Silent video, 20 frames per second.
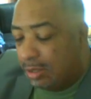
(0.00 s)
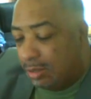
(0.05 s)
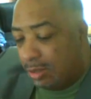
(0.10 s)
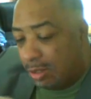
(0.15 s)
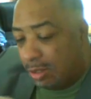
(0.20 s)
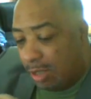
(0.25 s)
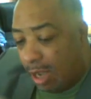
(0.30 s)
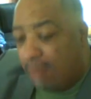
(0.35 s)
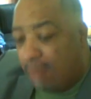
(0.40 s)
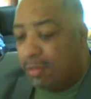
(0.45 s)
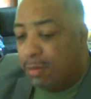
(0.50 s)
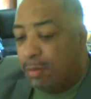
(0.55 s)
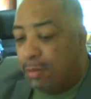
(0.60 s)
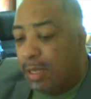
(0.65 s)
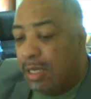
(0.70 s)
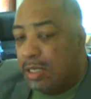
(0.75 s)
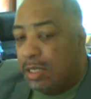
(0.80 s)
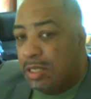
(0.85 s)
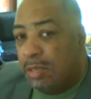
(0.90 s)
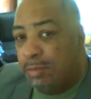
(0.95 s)

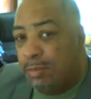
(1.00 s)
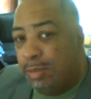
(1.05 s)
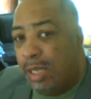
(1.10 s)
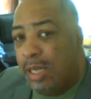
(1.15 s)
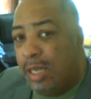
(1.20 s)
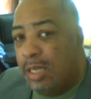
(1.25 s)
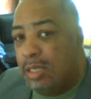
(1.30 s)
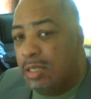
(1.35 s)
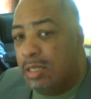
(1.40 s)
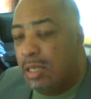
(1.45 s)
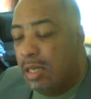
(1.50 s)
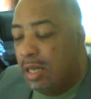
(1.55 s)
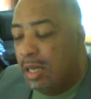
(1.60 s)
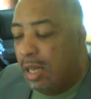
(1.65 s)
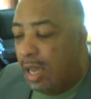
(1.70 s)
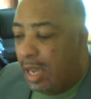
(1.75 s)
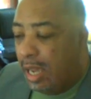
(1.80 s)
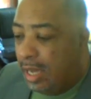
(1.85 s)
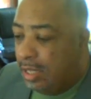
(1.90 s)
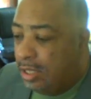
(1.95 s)
governments in place,
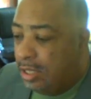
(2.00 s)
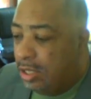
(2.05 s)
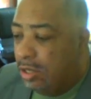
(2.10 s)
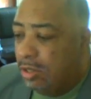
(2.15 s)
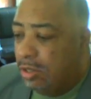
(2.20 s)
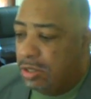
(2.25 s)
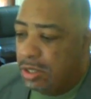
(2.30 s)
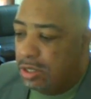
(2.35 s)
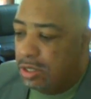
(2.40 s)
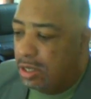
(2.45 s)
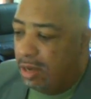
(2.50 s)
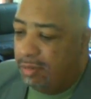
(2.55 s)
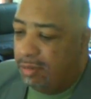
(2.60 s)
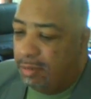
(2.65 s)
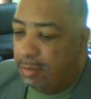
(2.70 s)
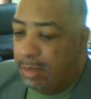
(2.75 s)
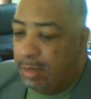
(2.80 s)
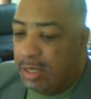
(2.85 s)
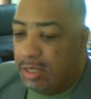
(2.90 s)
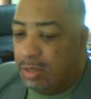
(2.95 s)
and he uses
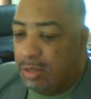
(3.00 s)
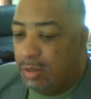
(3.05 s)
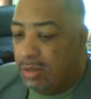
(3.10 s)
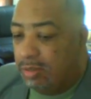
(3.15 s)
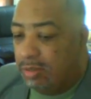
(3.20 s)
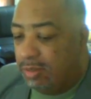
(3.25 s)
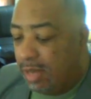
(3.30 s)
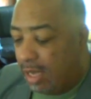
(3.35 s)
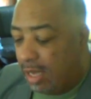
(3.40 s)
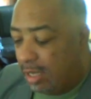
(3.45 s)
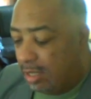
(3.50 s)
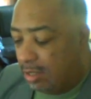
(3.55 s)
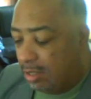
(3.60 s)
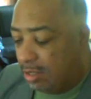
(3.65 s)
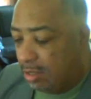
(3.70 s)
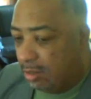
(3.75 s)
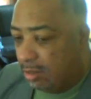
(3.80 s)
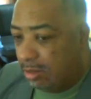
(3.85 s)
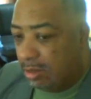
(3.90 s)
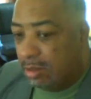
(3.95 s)
governments to his
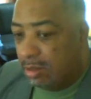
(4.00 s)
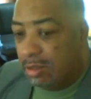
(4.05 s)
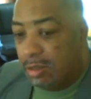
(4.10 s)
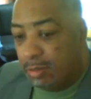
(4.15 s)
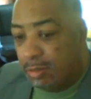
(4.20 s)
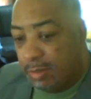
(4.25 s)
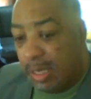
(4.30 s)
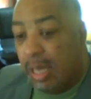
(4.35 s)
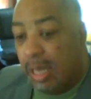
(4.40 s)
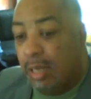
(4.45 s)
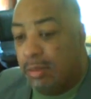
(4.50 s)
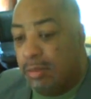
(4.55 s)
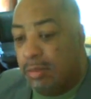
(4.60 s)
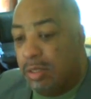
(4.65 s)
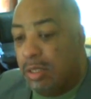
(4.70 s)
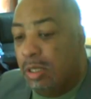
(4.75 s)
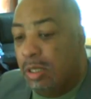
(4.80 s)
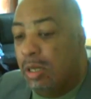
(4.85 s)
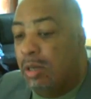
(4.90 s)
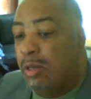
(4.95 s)
advantage sometimes.
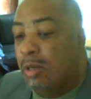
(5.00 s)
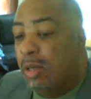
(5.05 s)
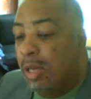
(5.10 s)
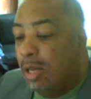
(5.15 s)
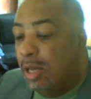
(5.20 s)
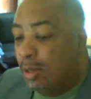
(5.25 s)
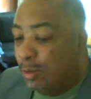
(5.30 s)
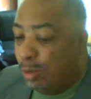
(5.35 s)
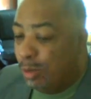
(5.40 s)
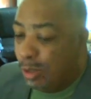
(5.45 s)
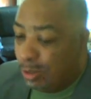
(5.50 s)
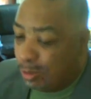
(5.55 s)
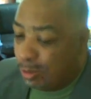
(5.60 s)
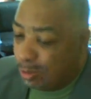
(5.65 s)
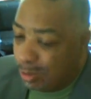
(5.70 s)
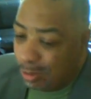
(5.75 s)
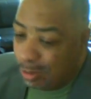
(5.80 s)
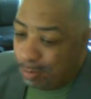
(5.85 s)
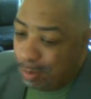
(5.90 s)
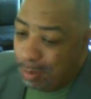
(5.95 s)
You know, what
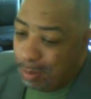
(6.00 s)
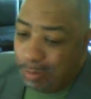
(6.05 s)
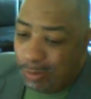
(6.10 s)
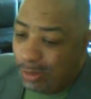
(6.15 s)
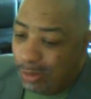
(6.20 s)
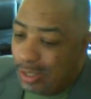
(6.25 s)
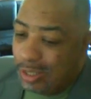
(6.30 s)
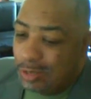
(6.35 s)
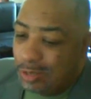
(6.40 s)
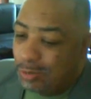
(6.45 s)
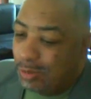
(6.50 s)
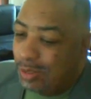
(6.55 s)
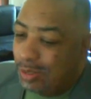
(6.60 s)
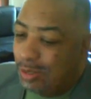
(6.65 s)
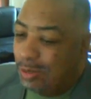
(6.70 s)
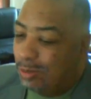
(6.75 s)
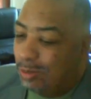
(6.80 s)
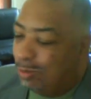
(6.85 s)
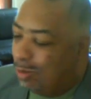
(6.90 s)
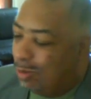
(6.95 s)
the people of
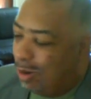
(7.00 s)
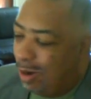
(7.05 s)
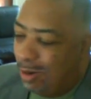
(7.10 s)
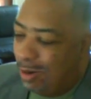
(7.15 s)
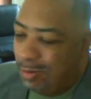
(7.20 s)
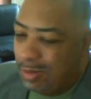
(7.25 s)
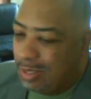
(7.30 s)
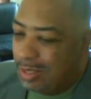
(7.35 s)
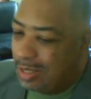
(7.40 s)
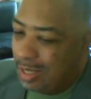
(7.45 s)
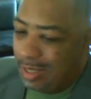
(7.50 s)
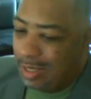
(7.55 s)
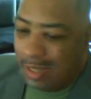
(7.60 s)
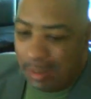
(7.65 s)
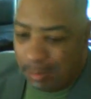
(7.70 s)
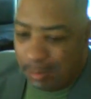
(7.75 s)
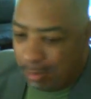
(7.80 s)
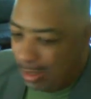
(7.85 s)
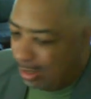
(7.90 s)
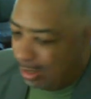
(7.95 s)
Israel were always getting their
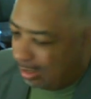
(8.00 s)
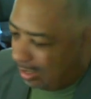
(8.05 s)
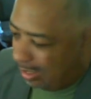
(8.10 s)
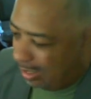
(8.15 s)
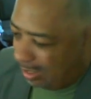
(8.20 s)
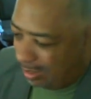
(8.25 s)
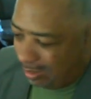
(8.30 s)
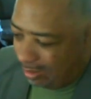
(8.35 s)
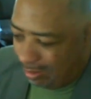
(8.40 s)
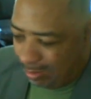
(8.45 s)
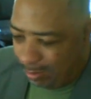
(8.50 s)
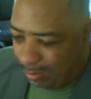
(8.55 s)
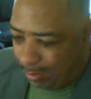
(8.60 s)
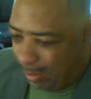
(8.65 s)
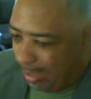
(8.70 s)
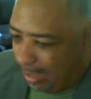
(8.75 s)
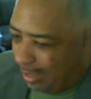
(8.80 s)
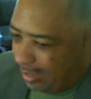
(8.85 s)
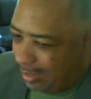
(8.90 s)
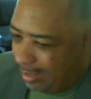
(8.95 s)
butt kicked
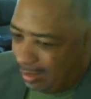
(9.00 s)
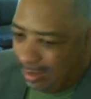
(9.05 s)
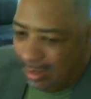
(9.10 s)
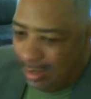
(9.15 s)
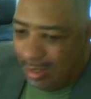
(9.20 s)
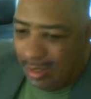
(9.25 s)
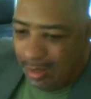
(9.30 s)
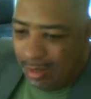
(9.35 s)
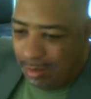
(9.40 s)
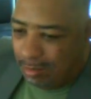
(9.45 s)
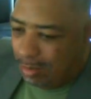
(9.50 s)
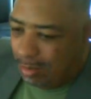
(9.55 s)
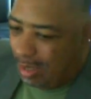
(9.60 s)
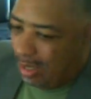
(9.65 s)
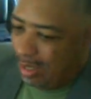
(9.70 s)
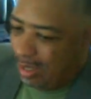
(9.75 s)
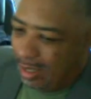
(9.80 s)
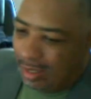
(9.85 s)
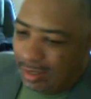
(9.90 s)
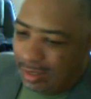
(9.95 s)
by
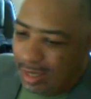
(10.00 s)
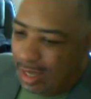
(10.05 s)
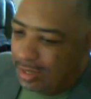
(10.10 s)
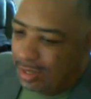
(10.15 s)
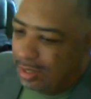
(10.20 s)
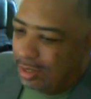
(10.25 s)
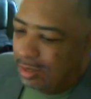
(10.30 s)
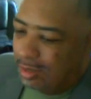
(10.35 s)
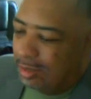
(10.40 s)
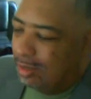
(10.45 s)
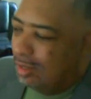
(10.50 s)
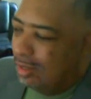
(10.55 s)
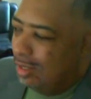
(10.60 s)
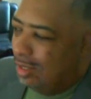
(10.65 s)
another